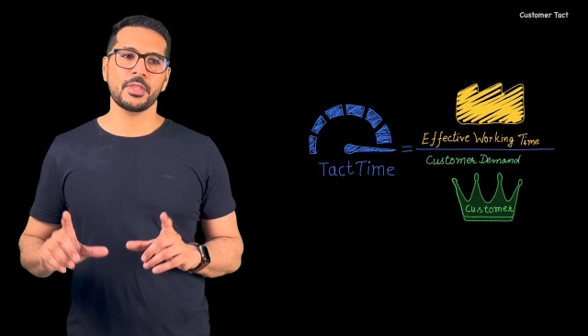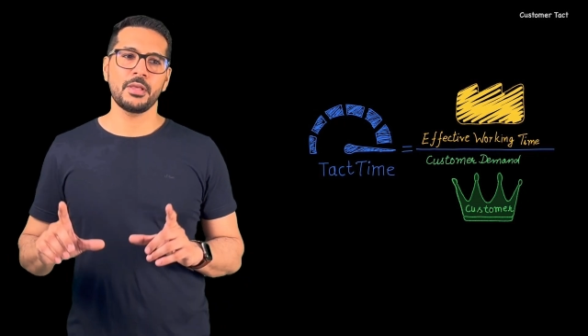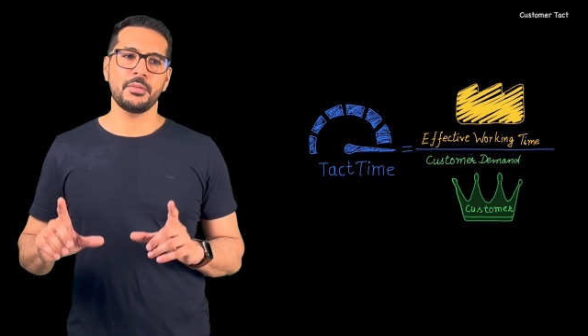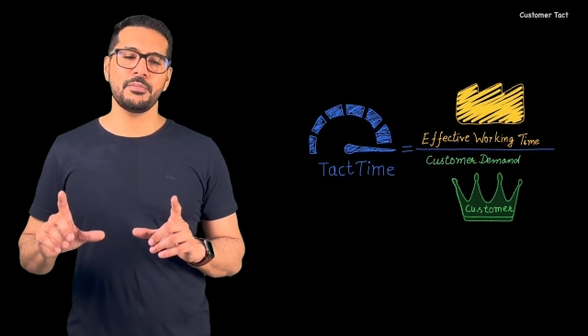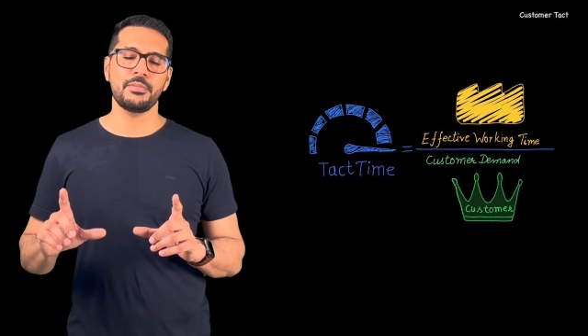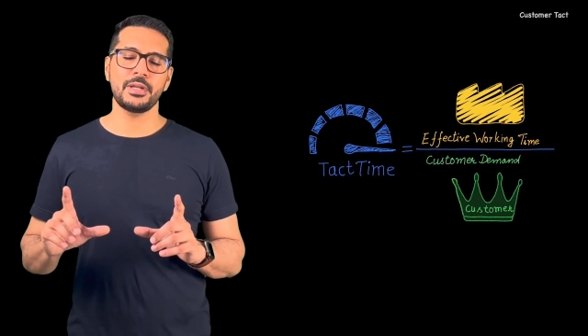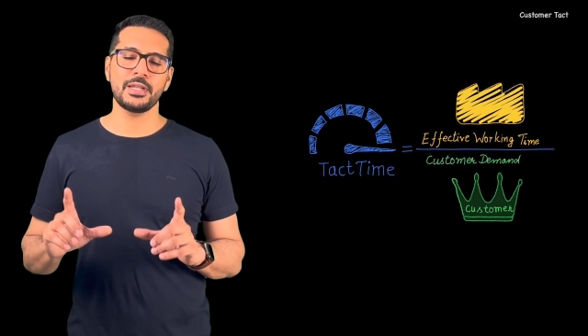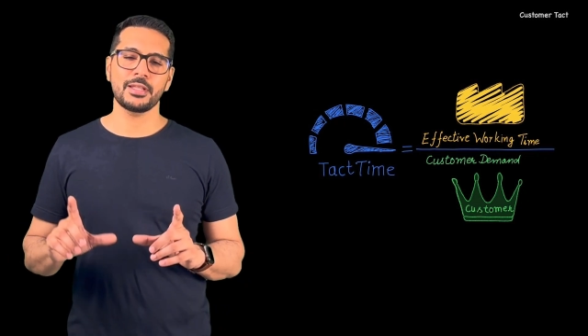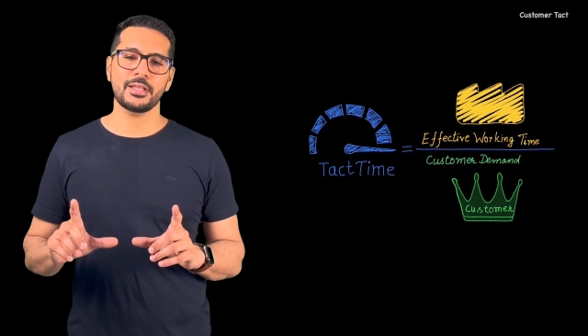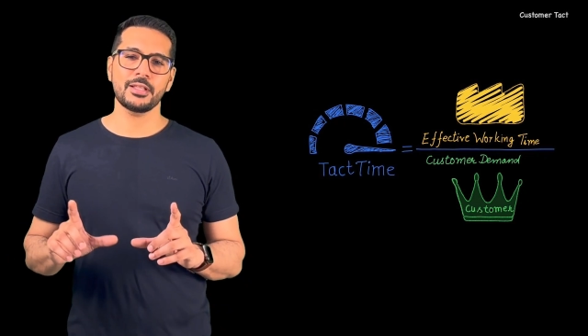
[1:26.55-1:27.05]

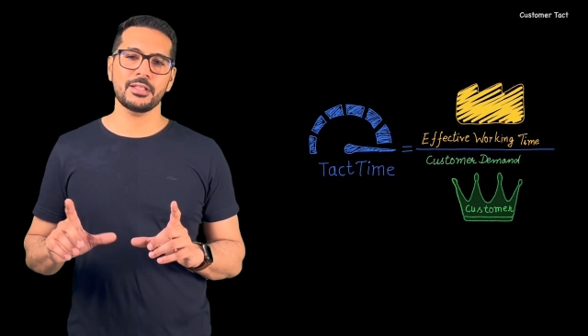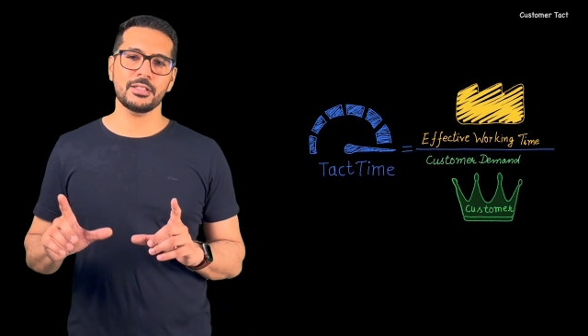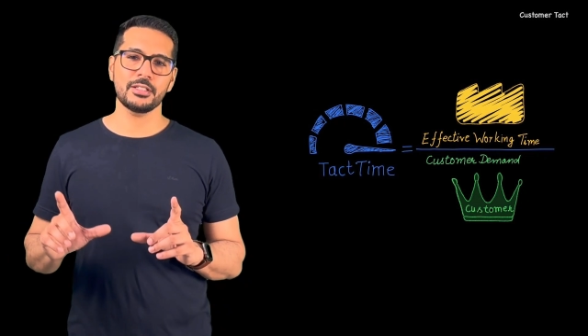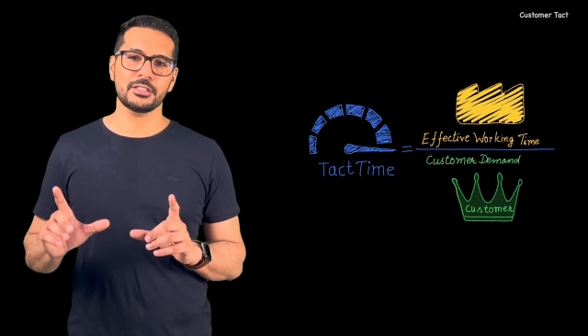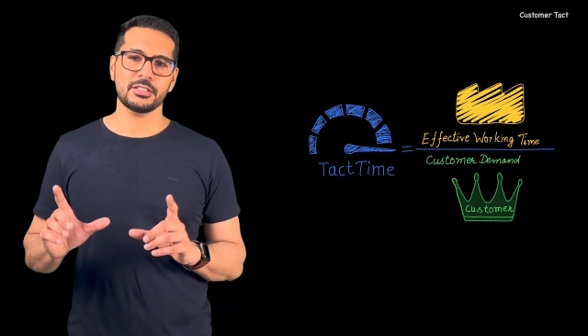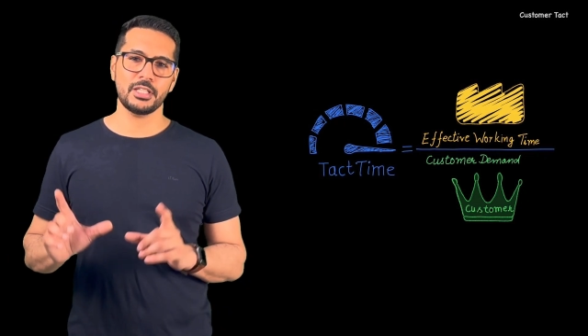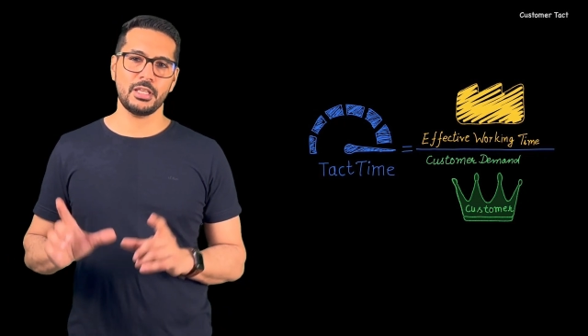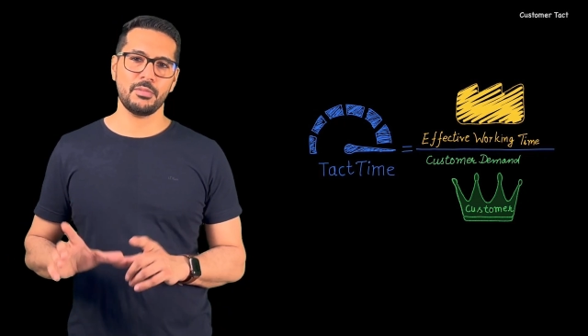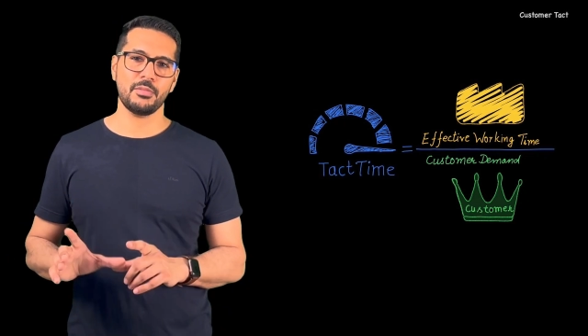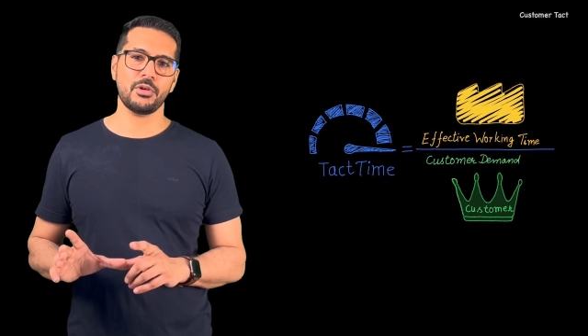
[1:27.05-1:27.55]
Bringing the
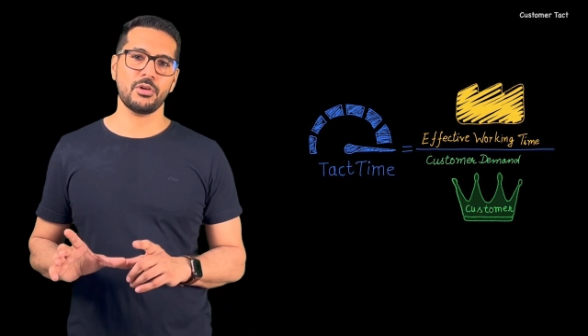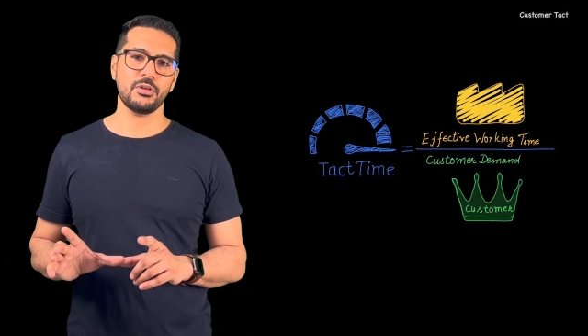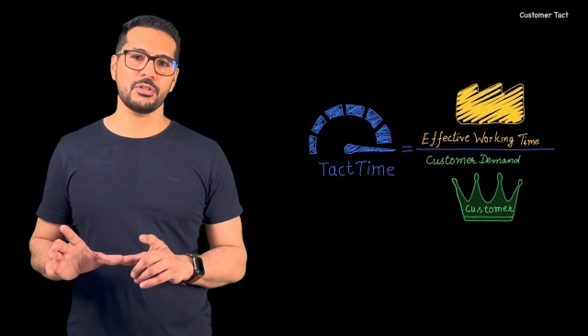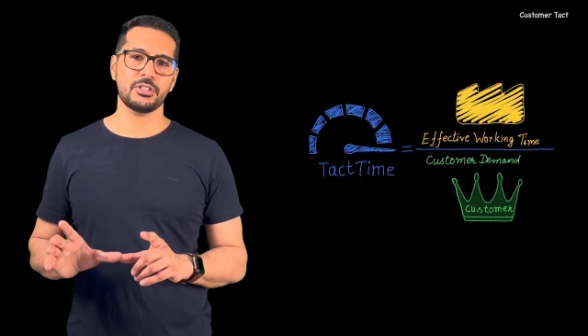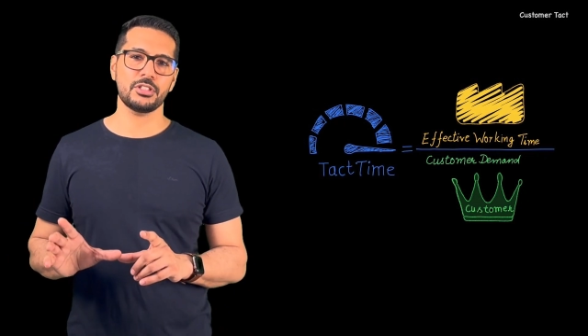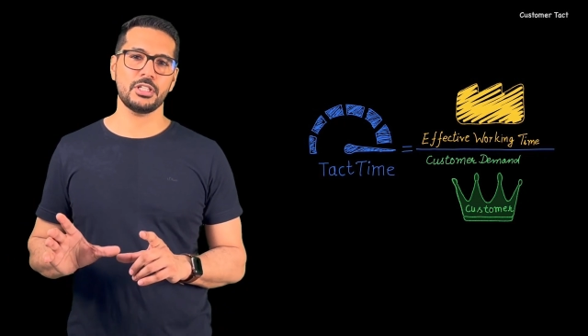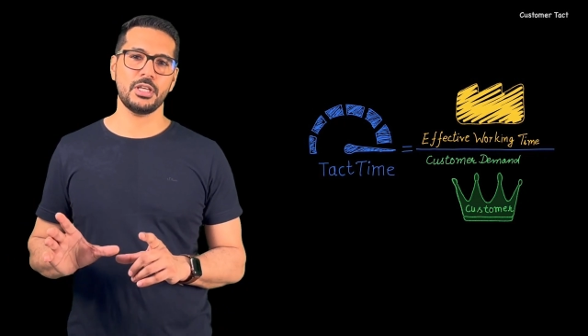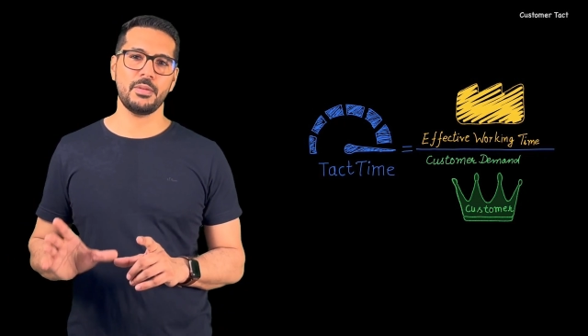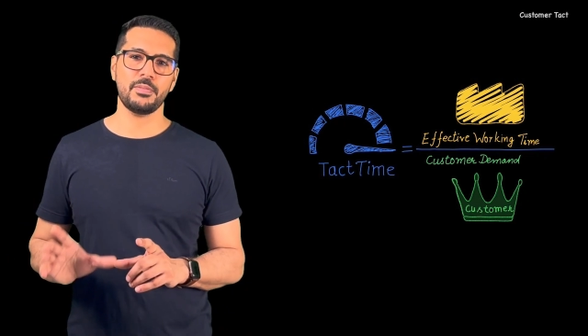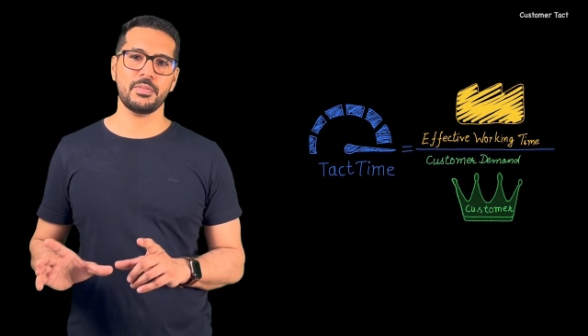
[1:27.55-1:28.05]
same
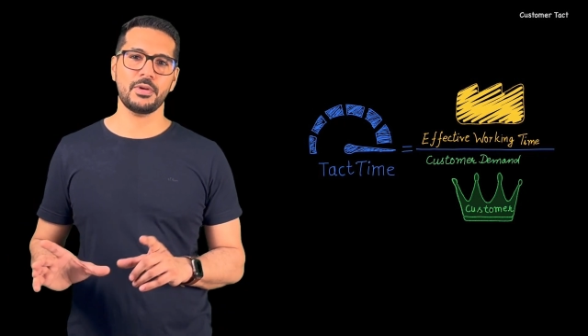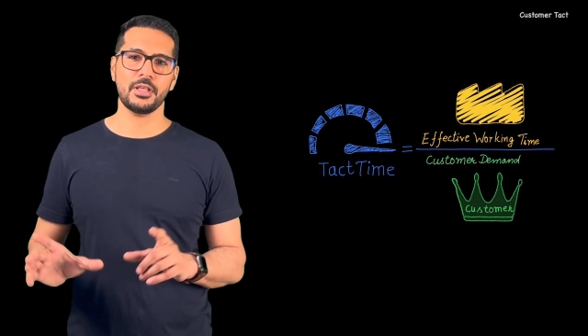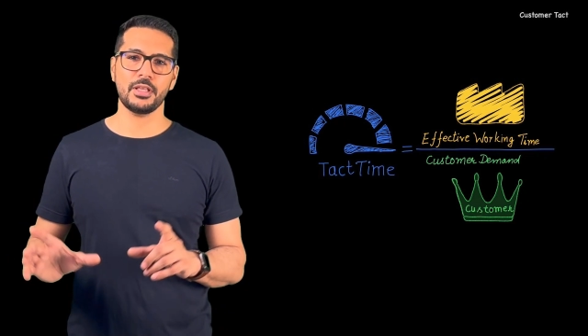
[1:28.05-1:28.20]
concept